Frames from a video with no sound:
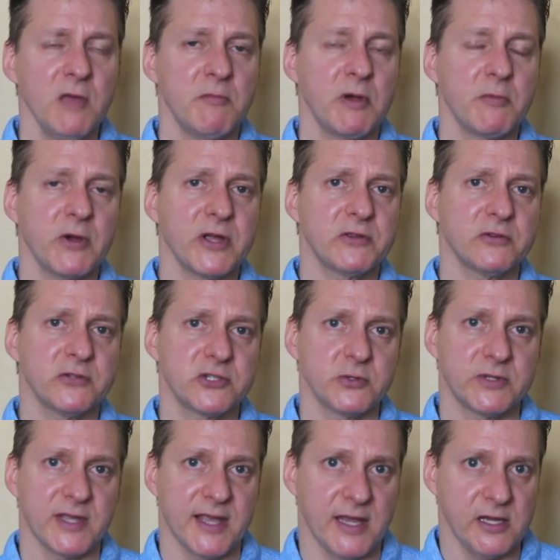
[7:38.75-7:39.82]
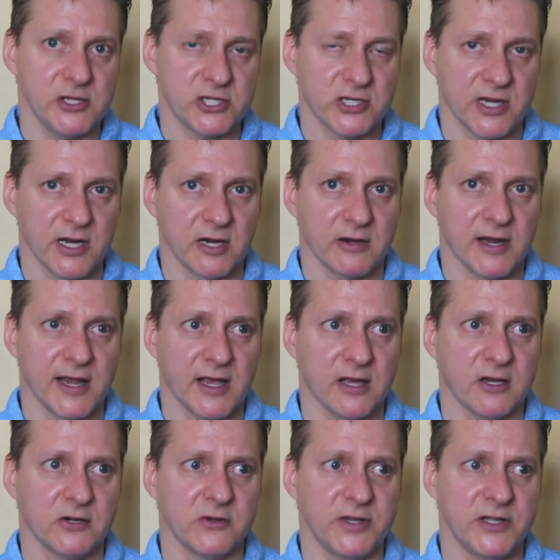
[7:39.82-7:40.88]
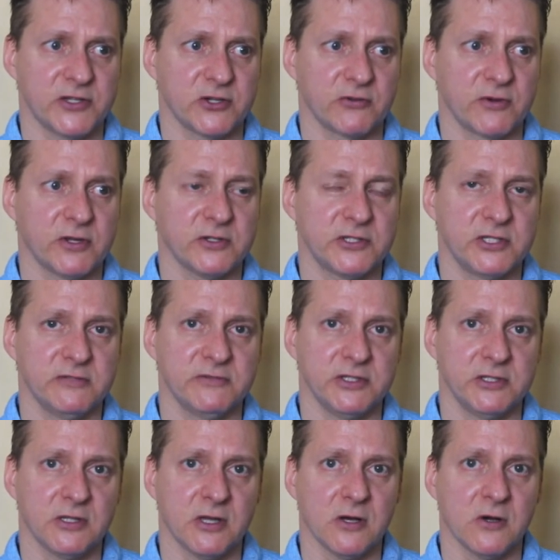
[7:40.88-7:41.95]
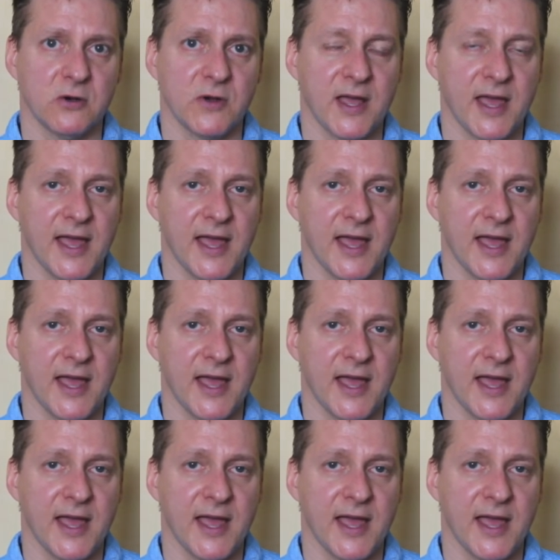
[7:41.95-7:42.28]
remember how I told you with the A share how it's a relatively low